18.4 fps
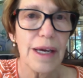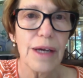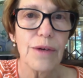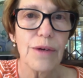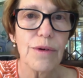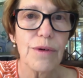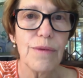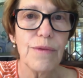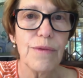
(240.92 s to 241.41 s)

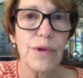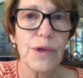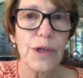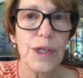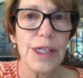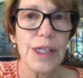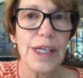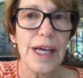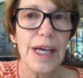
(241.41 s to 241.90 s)
or
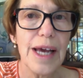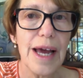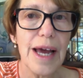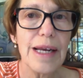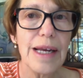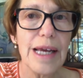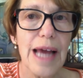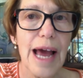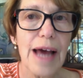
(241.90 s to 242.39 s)
avoid
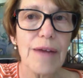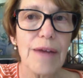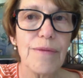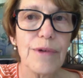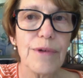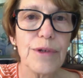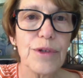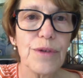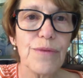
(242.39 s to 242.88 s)
any
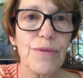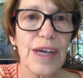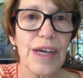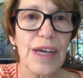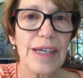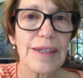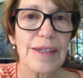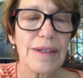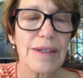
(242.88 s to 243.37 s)
adverse
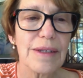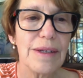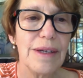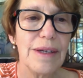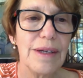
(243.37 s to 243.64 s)
effects